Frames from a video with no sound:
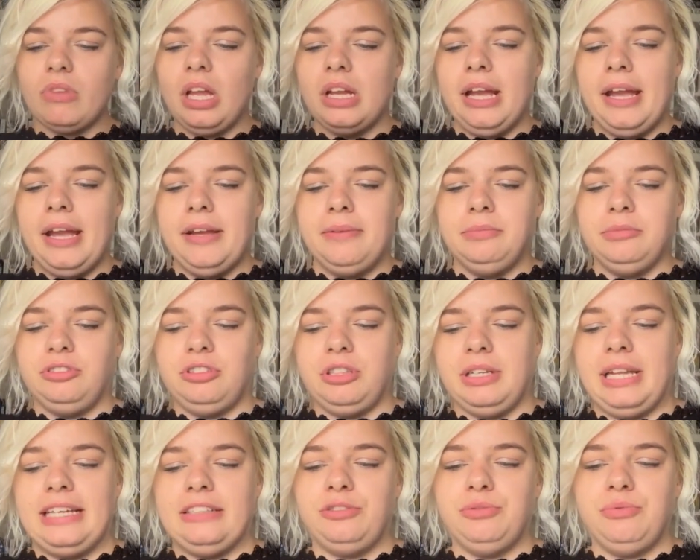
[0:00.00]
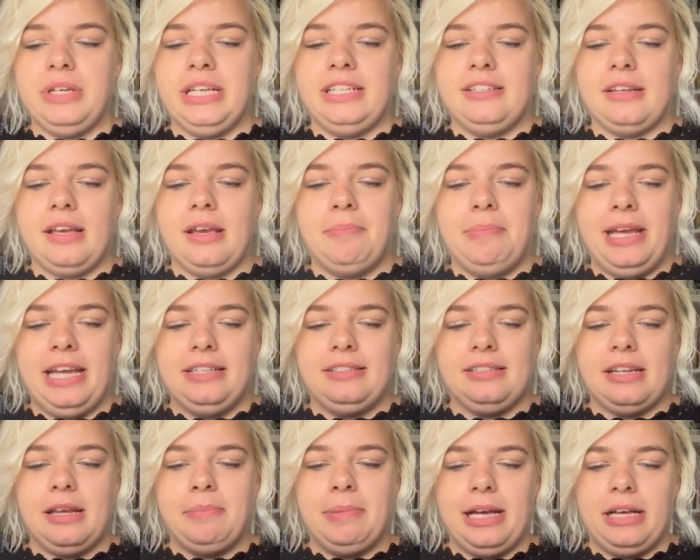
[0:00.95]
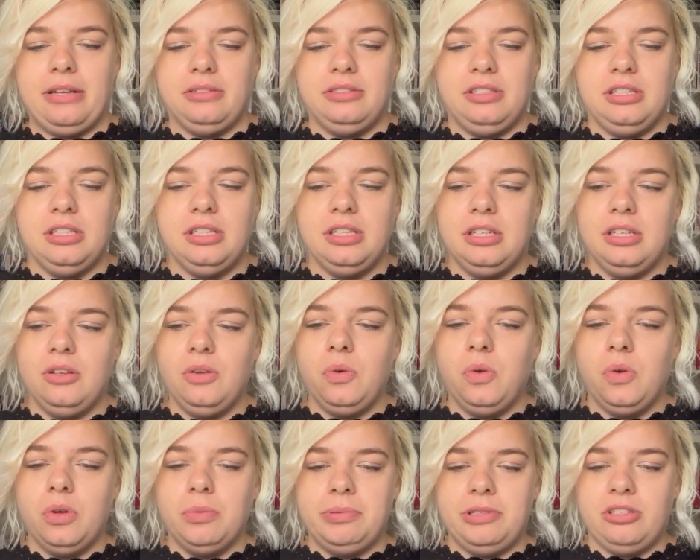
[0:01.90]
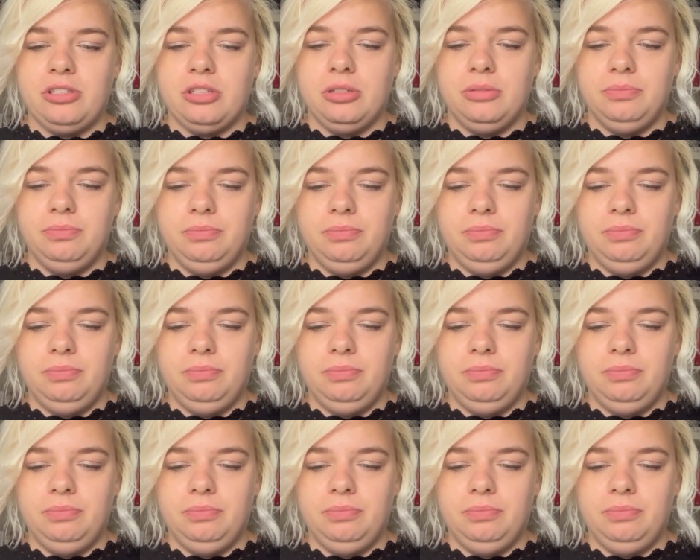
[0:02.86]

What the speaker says: So let's read a bit about Orbital.